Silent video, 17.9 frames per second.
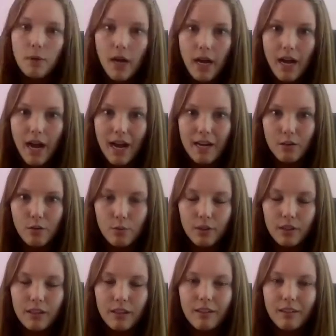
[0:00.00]
but I don't
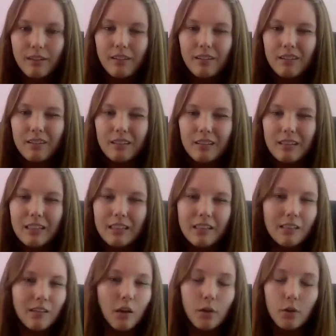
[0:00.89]
really
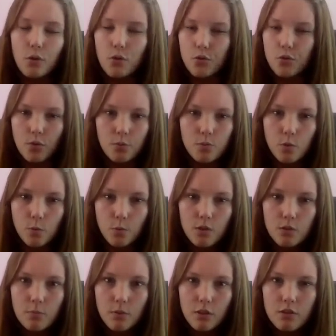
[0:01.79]
need all those
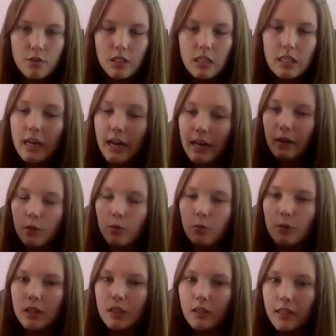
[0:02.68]
Stormtroopers personally. I
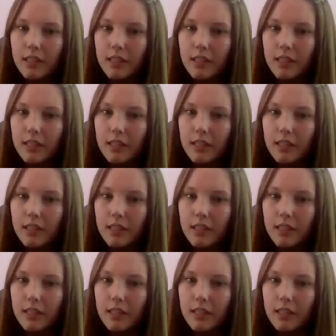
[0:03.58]
don't really